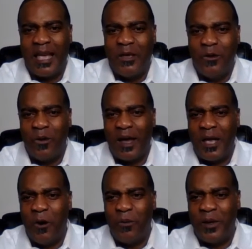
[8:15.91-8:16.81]
and you are
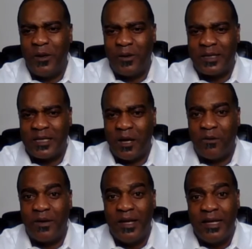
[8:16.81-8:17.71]
helping
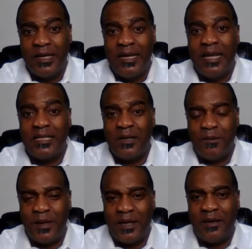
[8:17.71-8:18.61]
yourself
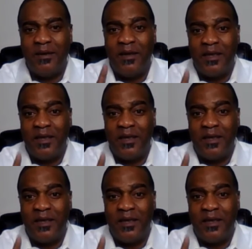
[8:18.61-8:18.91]
doesn't mean